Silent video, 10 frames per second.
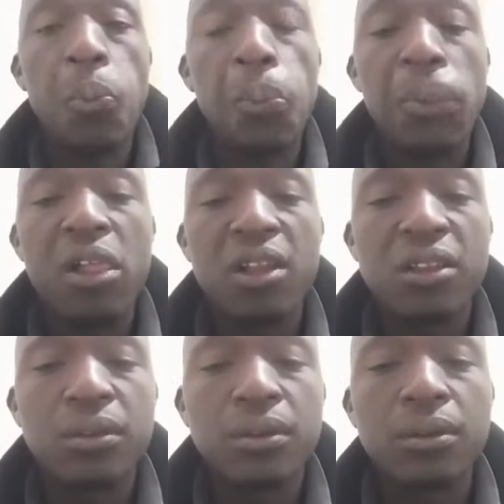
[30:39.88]

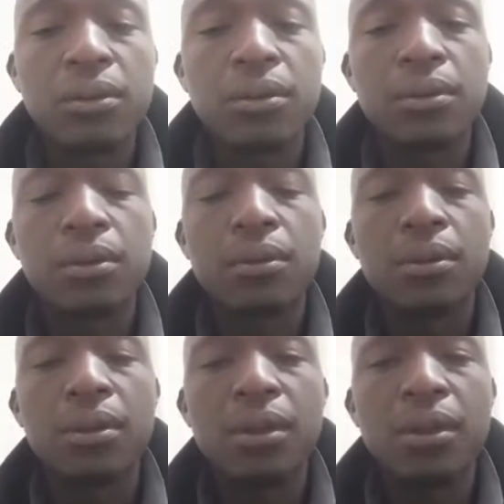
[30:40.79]

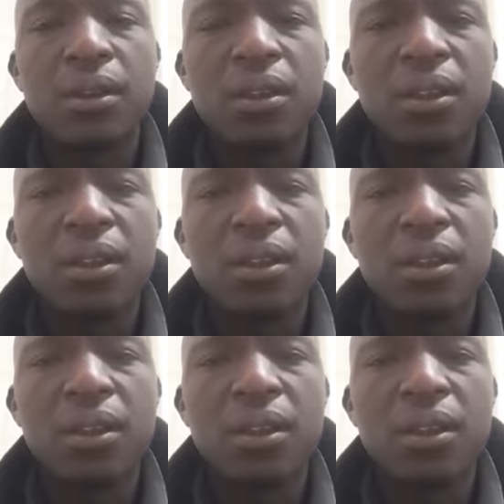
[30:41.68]
Nothing is said.